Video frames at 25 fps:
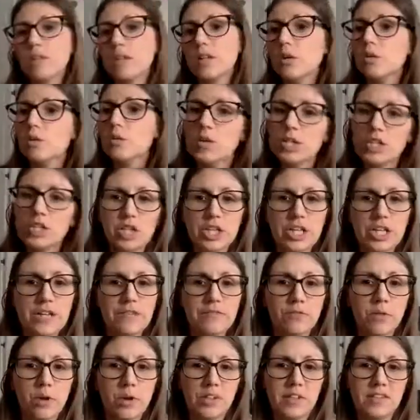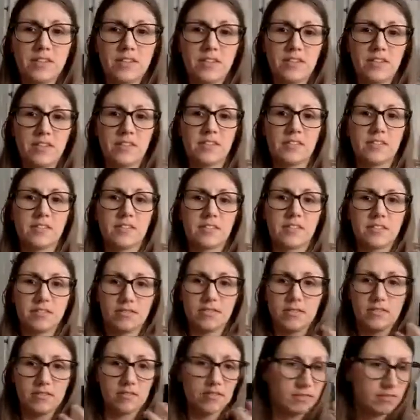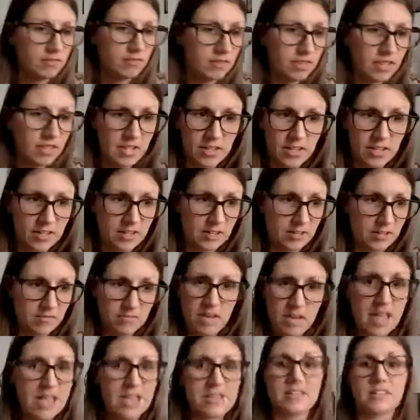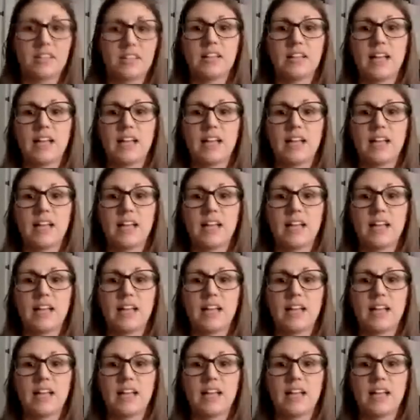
which invoices X